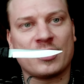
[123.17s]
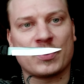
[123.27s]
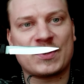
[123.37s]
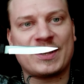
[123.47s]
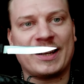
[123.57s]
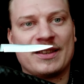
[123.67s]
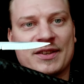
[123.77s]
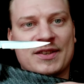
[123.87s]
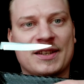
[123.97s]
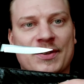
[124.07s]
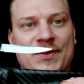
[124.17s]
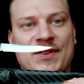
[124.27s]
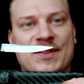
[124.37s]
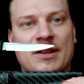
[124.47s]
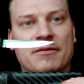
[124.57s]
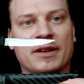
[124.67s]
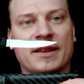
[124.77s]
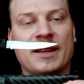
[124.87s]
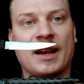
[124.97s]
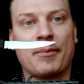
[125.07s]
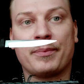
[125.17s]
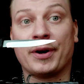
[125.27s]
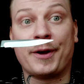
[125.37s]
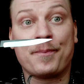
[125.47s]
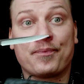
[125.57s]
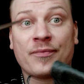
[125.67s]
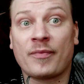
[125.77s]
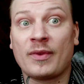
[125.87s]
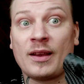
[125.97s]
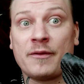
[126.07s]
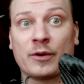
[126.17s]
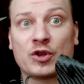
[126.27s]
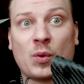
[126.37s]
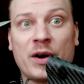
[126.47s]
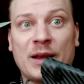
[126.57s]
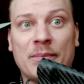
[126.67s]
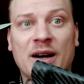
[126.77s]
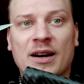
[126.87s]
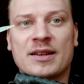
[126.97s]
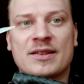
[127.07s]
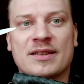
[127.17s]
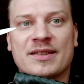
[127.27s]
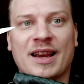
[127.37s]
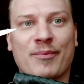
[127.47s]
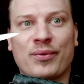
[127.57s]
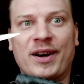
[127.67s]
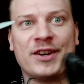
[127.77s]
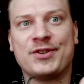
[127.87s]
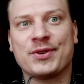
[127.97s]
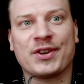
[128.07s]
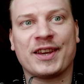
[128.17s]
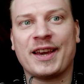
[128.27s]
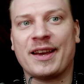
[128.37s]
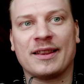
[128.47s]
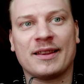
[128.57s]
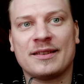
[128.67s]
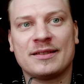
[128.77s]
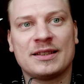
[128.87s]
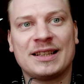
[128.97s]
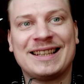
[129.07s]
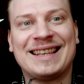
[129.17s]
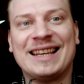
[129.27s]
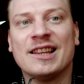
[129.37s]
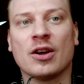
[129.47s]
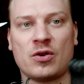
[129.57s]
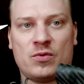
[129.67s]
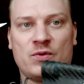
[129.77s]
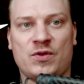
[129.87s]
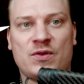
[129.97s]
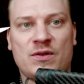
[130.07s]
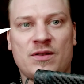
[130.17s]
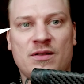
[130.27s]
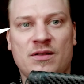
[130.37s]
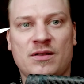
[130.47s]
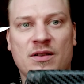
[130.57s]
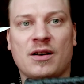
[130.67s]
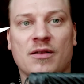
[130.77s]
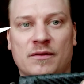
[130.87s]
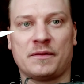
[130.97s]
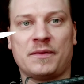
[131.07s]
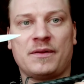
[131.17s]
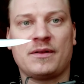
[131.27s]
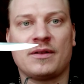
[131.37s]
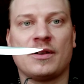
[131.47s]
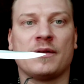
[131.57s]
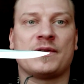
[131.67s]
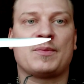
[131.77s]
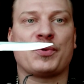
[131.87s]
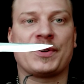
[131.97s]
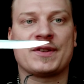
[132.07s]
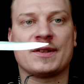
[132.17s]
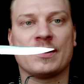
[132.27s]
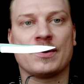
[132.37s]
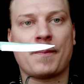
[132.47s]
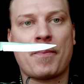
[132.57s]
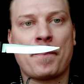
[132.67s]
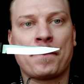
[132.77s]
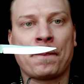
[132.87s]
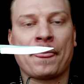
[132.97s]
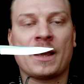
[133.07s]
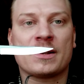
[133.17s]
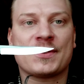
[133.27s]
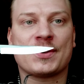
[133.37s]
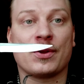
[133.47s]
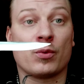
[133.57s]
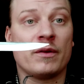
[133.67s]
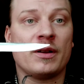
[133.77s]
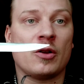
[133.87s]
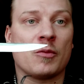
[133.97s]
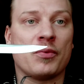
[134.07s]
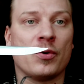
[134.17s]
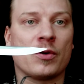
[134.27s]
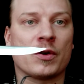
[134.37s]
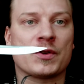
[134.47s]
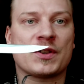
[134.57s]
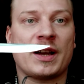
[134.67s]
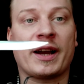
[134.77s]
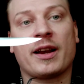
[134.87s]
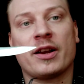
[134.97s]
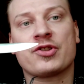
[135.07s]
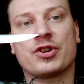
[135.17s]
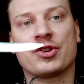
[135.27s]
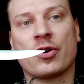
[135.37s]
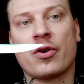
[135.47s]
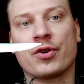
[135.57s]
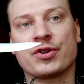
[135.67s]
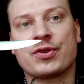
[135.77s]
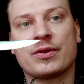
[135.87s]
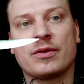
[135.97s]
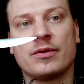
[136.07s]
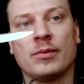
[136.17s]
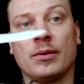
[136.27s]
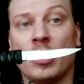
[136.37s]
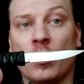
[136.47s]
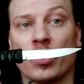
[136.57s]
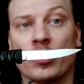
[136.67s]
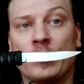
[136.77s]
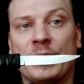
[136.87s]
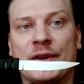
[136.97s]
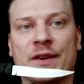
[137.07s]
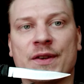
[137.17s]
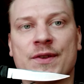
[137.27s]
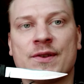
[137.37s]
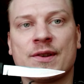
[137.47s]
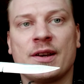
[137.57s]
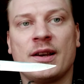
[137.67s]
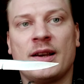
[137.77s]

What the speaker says: you know, stainless steels and stuff like that. But for 20 bucks, the same price, you can get kilos of spring steel. So the rivet lock bucos, I can actually charge lower because